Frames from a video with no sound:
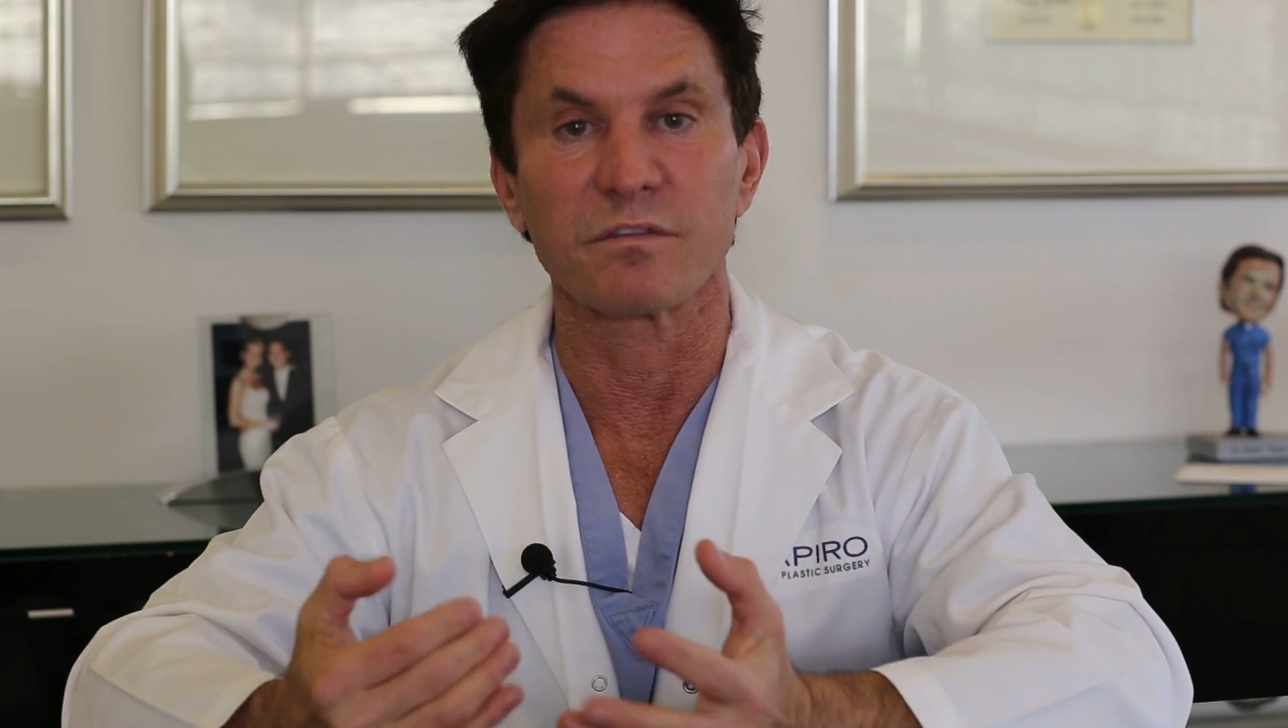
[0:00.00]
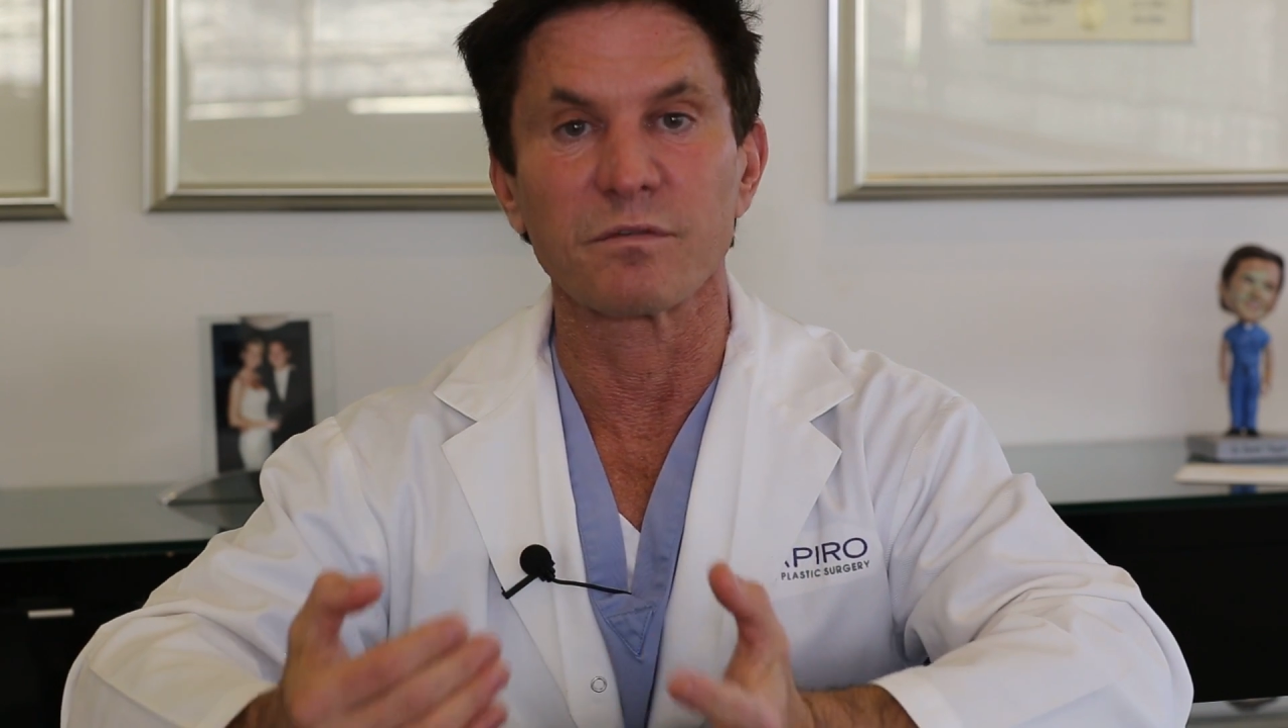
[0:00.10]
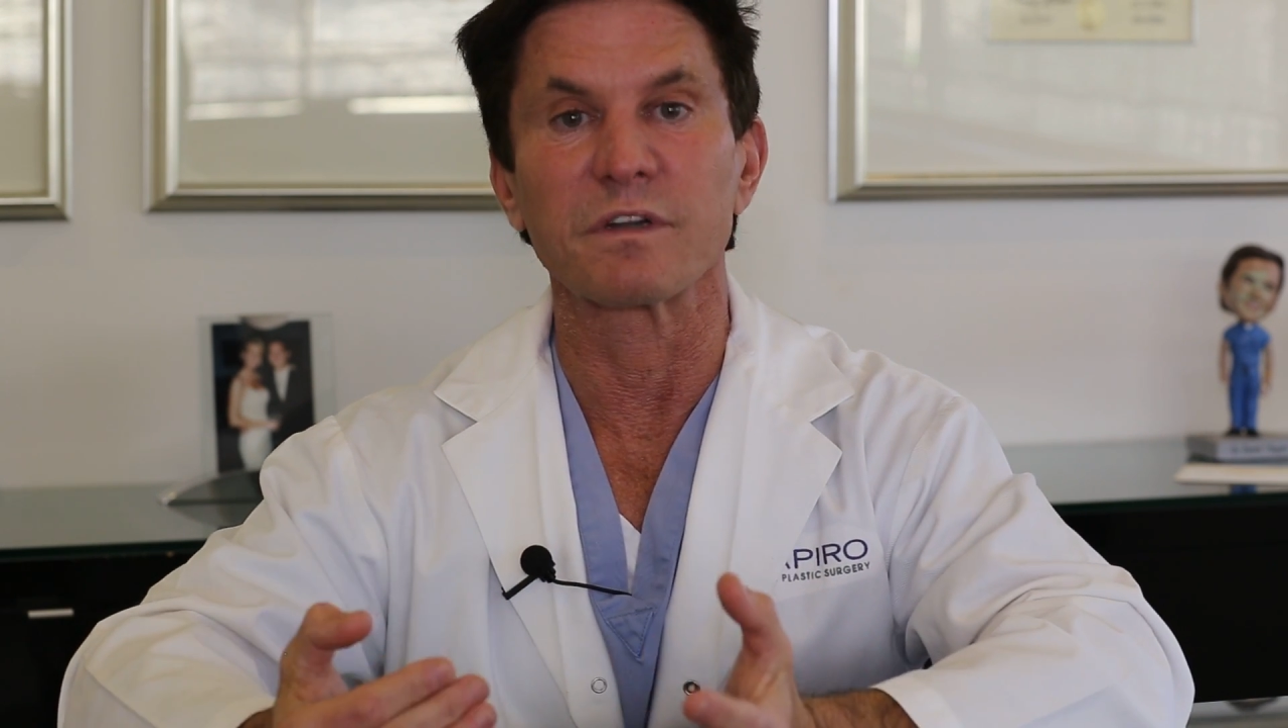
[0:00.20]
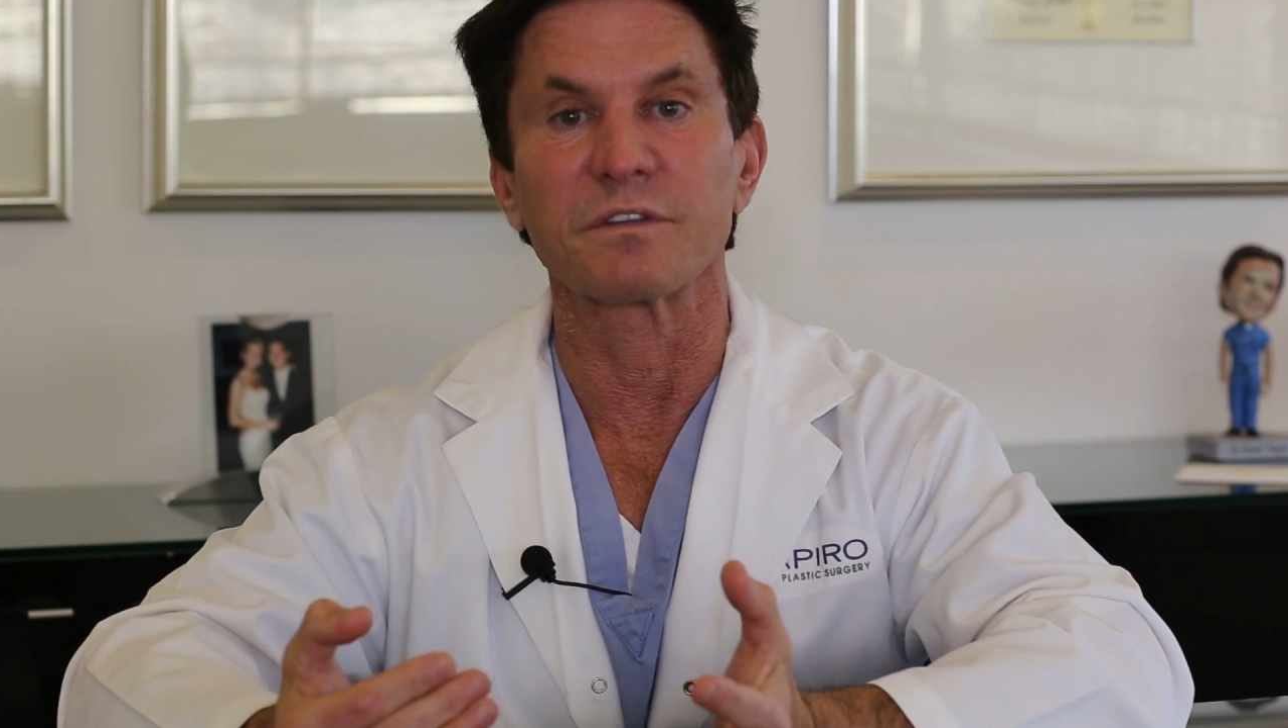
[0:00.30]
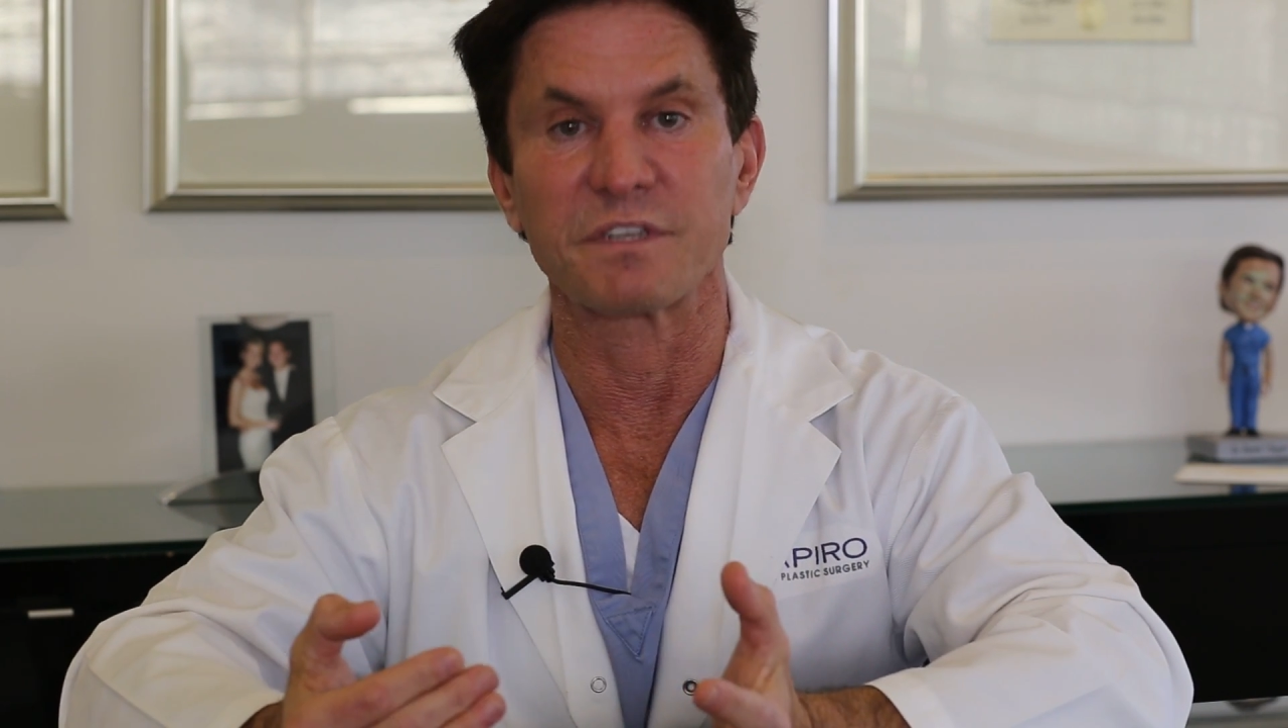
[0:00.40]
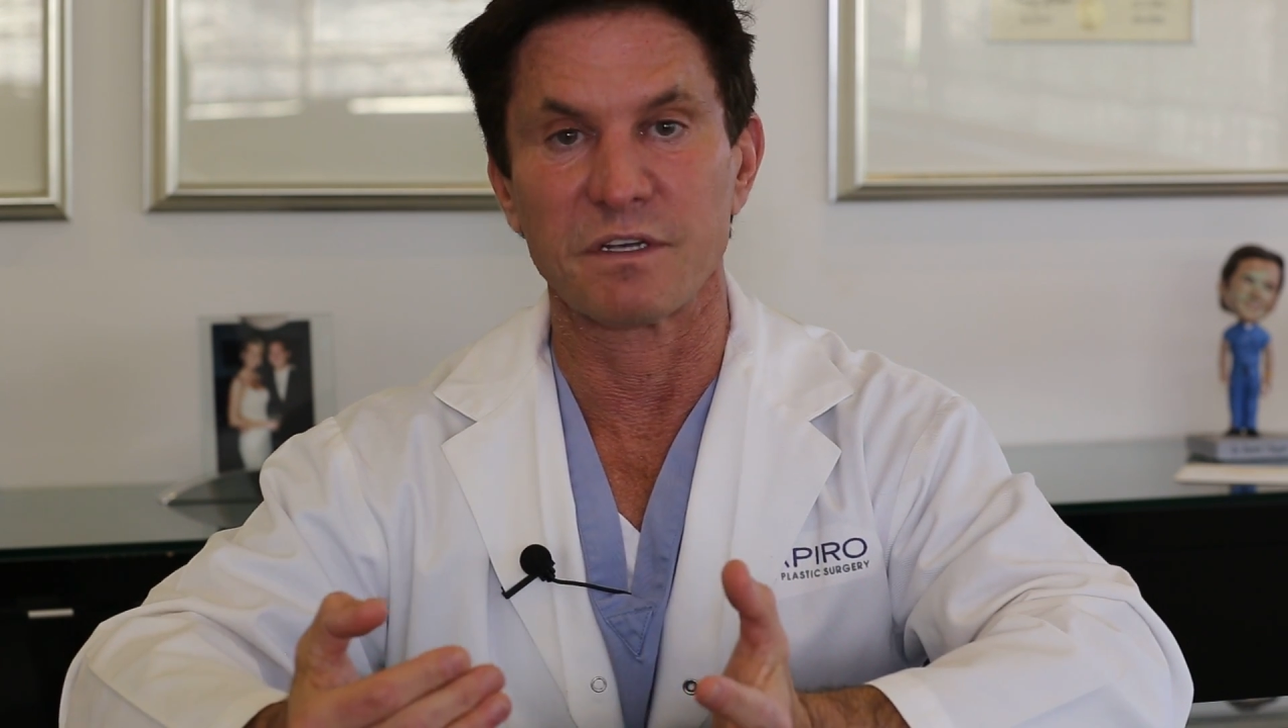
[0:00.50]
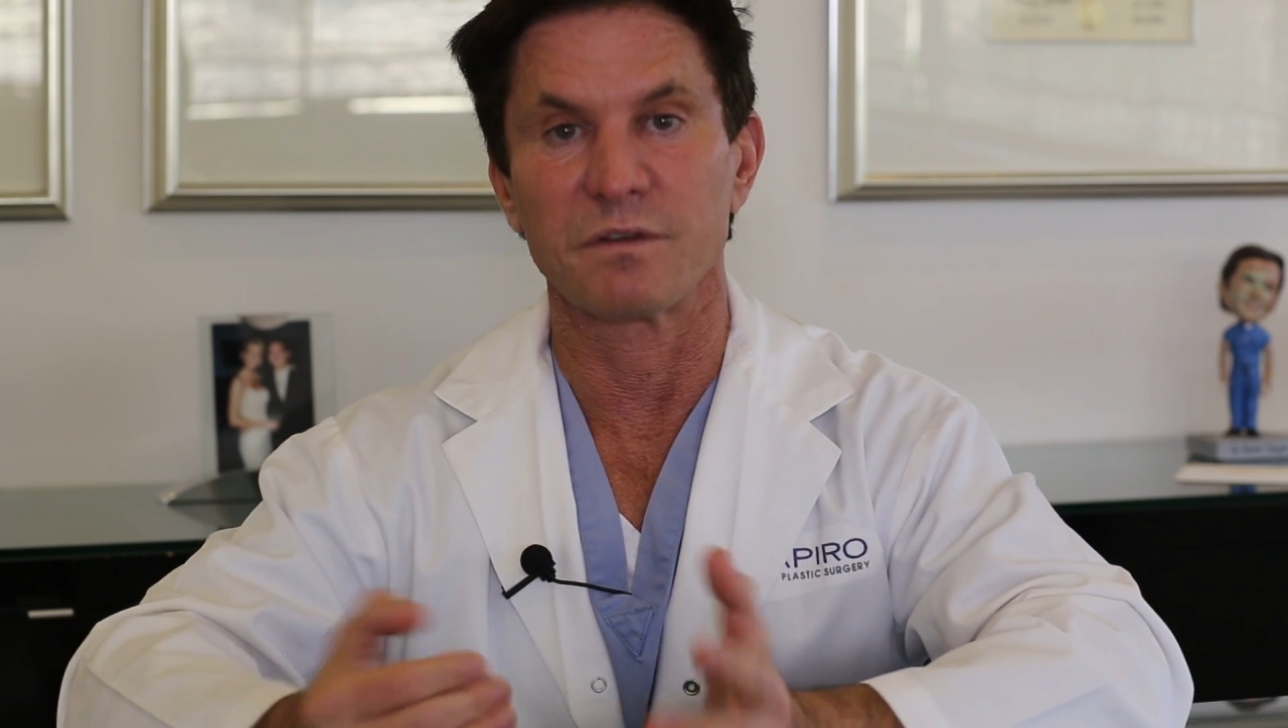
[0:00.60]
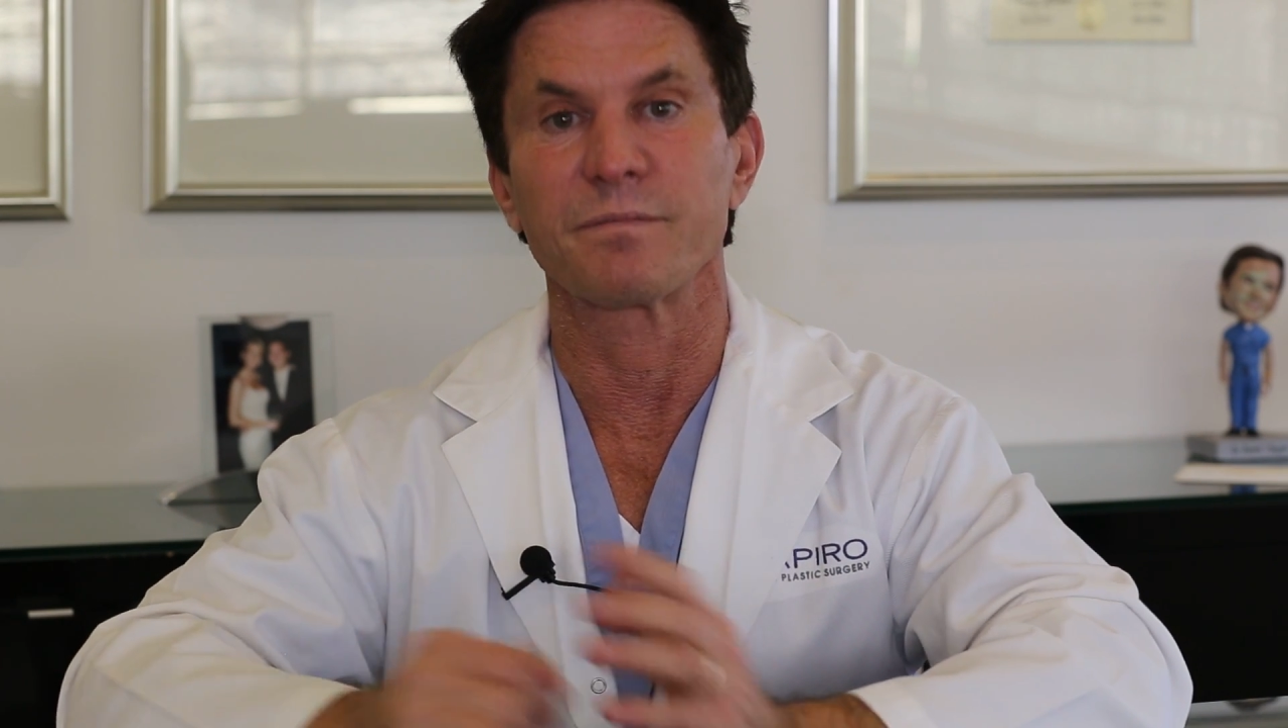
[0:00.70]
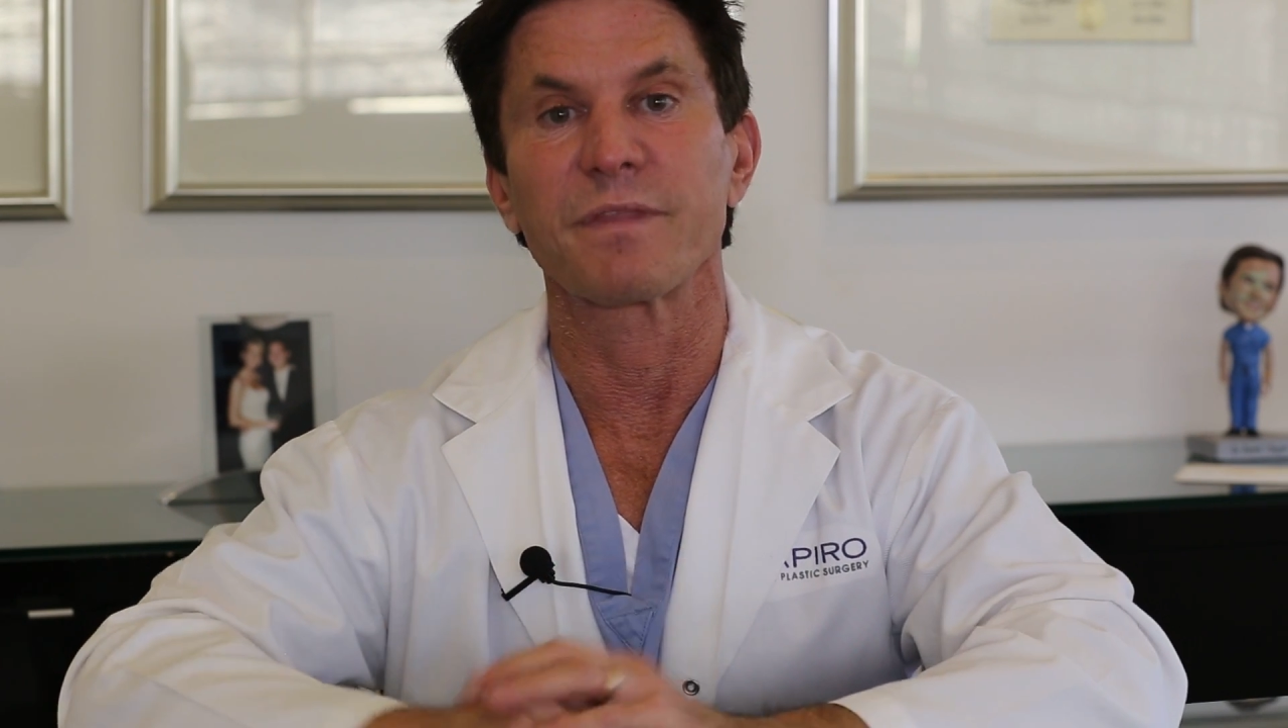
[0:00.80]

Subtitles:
real deal.